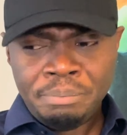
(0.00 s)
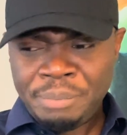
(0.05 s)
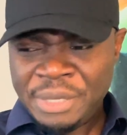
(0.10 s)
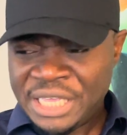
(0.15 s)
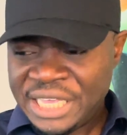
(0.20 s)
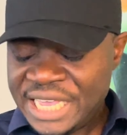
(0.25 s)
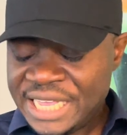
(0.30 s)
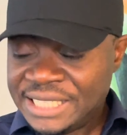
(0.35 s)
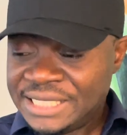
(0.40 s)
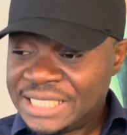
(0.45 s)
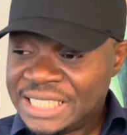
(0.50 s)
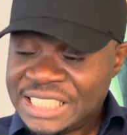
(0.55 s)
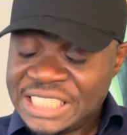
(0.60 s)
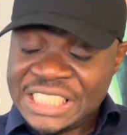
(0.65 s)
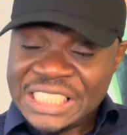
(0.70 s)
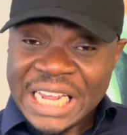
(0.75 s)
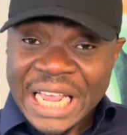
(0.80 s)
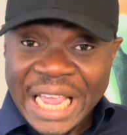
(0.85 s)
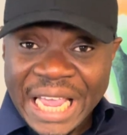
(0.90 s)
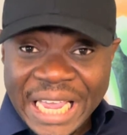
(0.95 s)
Begin to
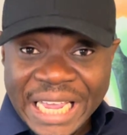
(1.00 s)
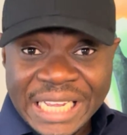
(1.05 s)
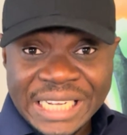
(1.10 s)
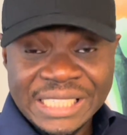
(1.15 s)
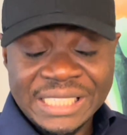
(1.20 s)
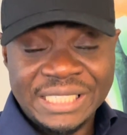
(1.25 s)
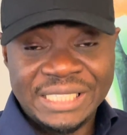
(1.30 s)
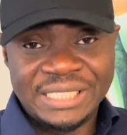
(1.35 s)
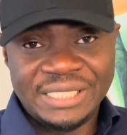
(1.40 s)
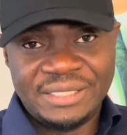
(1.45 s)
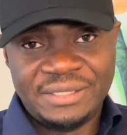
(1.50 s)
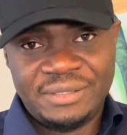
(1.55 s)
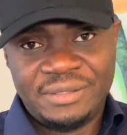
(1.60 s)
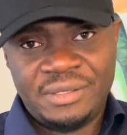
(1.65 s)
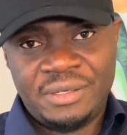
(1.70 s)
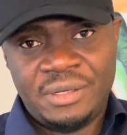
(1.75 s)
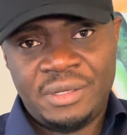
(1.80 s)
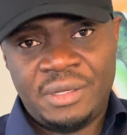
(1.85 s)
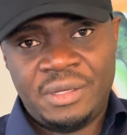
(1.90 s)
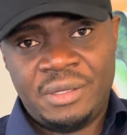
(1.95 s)
change.
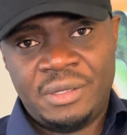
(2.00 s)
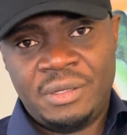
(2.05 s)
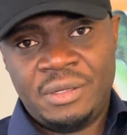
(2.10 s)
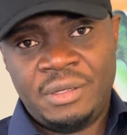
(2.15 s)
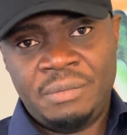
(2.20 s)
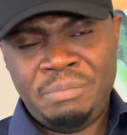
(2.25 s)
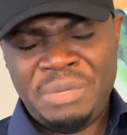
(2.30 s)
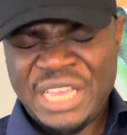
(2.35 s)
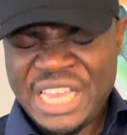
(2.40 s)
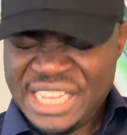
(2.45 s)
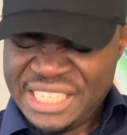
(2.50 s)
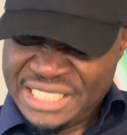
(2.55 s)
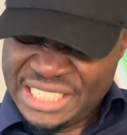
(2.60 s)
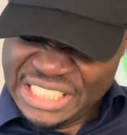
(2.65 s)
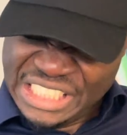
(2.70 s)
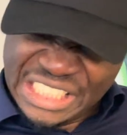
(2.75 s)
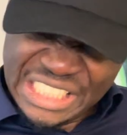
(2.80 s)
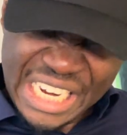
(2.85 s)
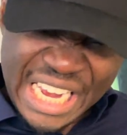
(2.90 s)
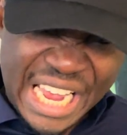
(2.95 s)
Begin to
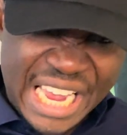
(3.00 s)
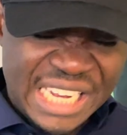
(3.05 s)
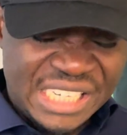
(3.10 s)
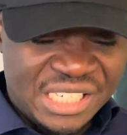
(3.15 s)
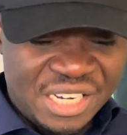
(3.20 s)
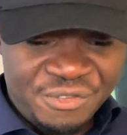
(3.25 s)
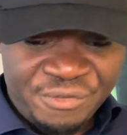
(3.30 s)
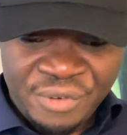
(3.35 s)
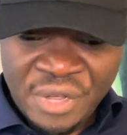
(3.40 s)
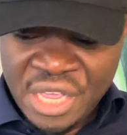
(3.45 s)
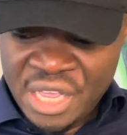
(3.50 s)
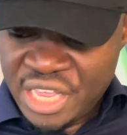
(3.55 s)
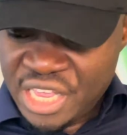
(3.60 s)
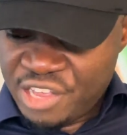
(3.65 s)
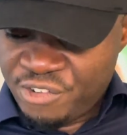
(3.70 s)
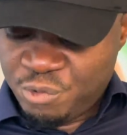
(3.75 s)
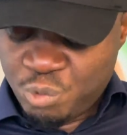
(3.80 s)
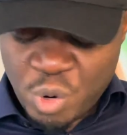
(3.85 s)
change. If